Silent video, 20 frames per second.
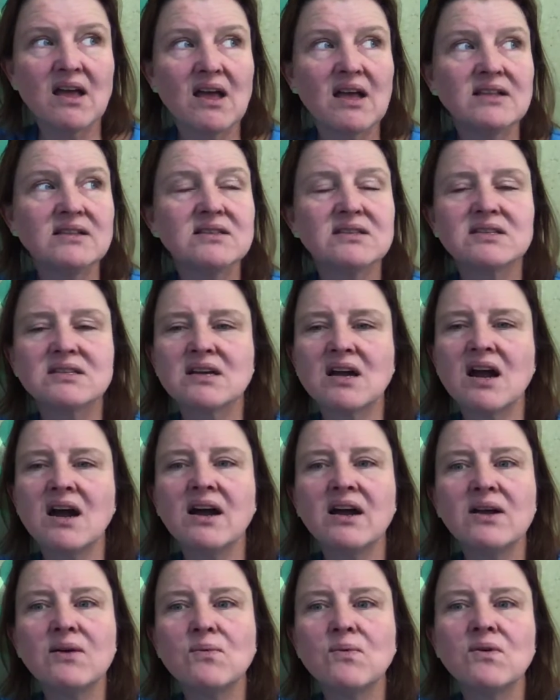and
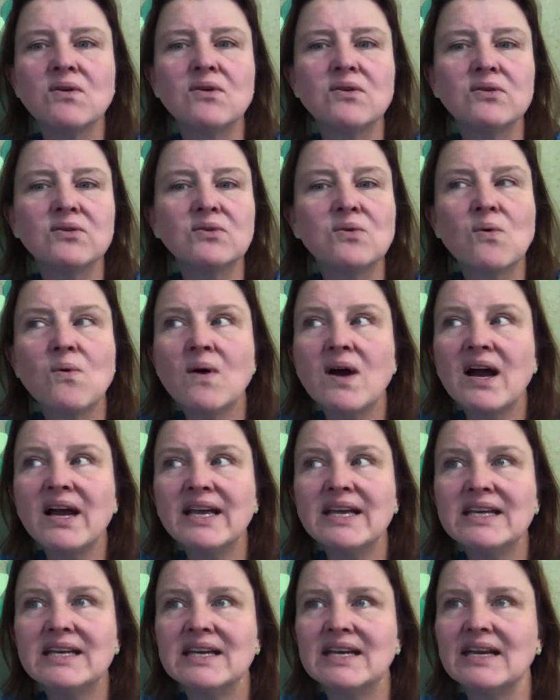Sky World
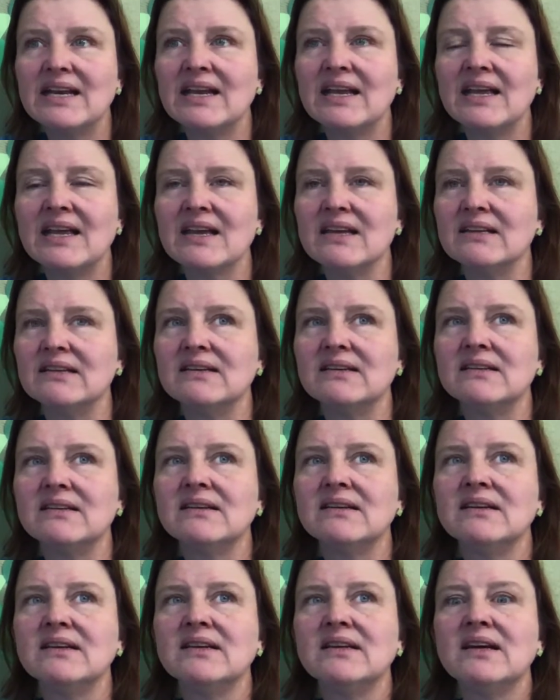quieted again
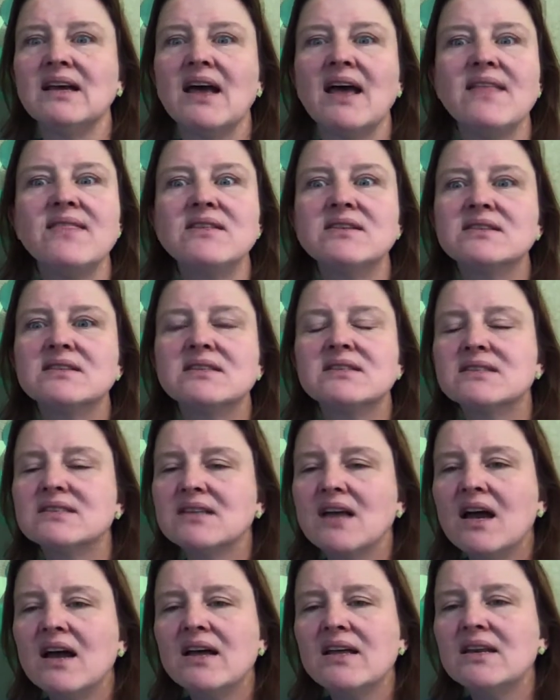and the
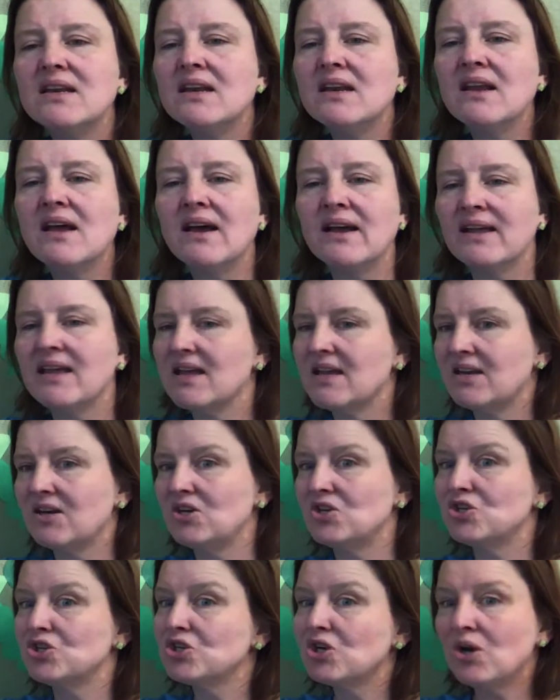sun again
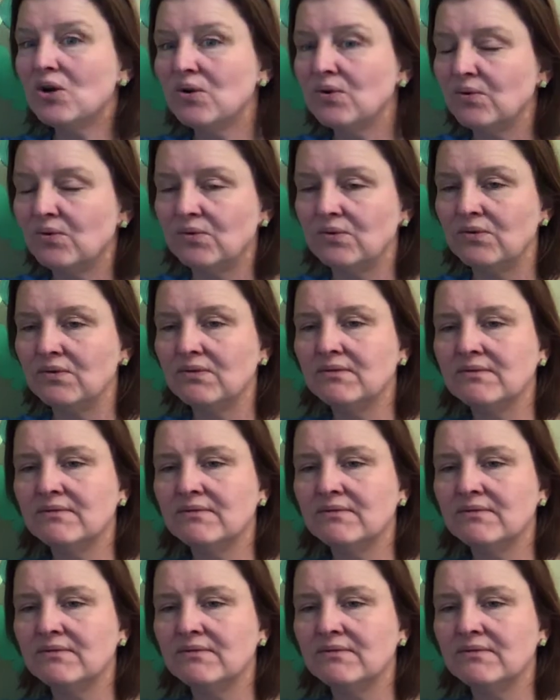shone,